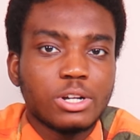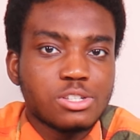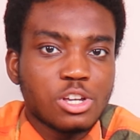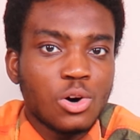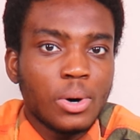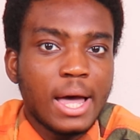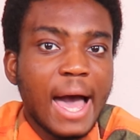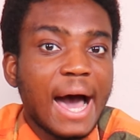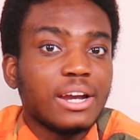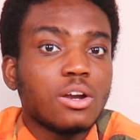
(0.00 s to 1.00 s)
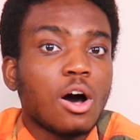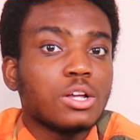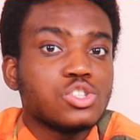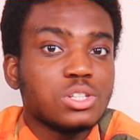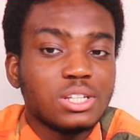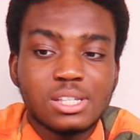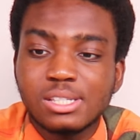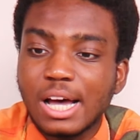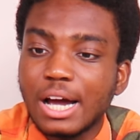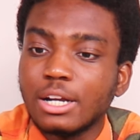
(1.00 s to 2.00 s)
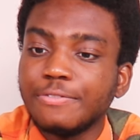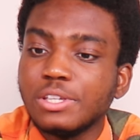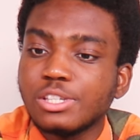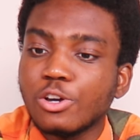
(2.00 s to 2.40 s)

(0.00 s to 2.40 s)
what is it called, added onto the design of these